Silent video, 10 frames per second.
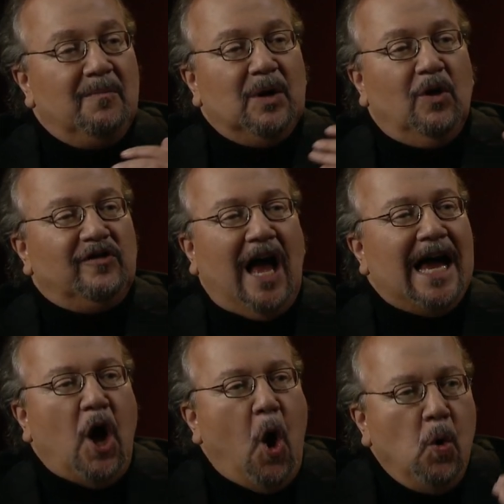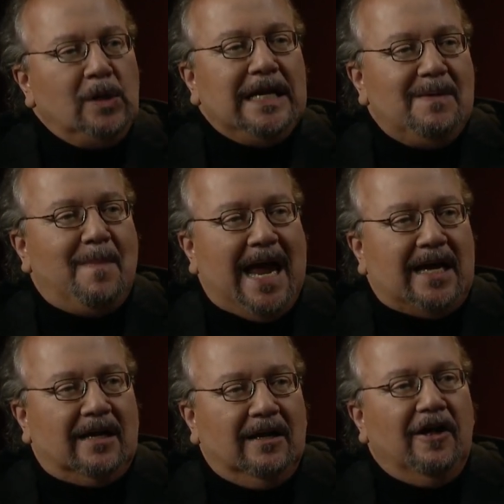because I only
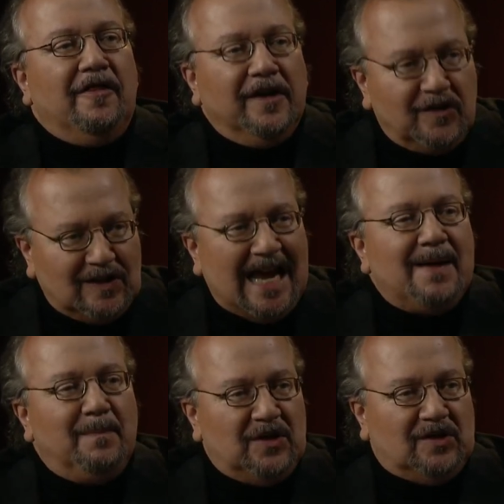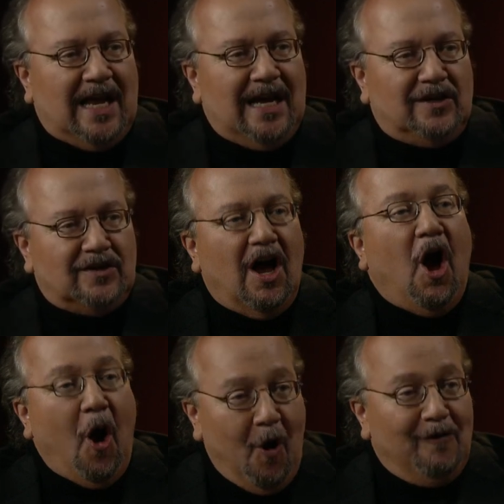make the same mistakes
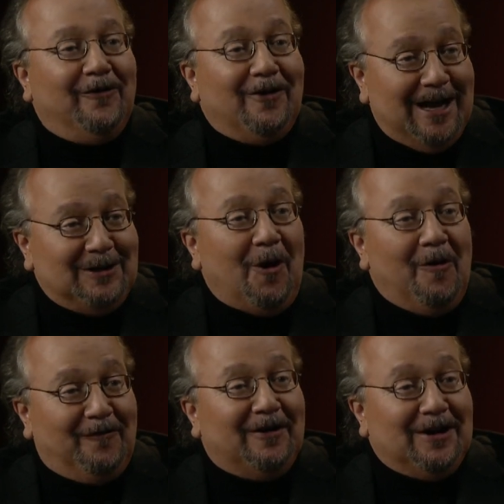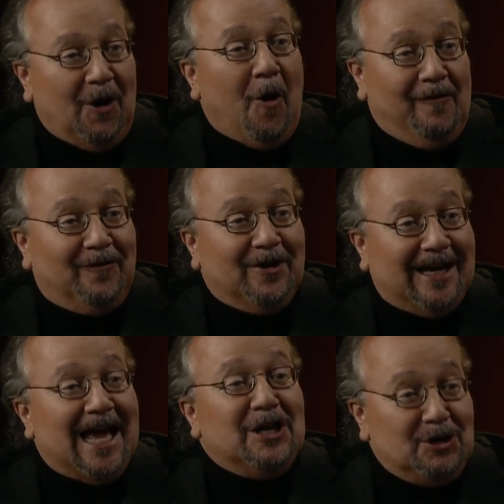over and over and over
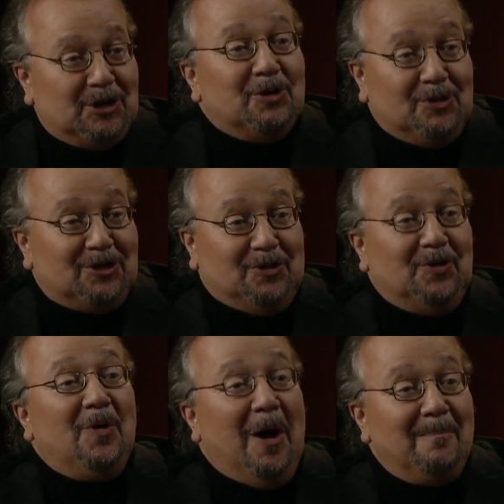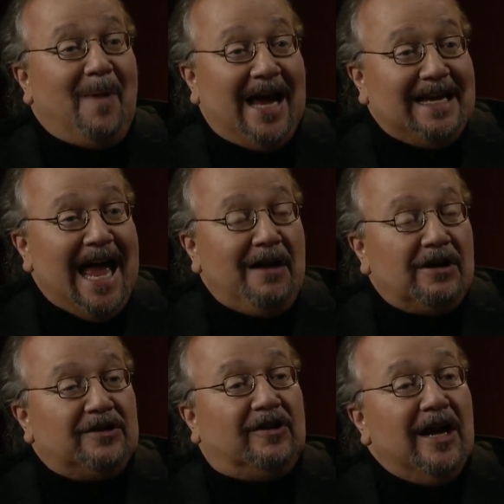again due to my
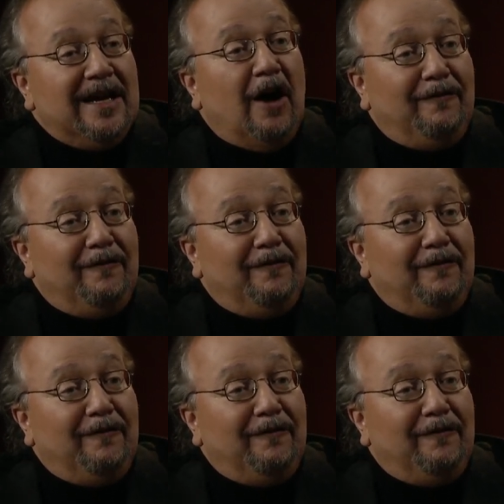character. Now,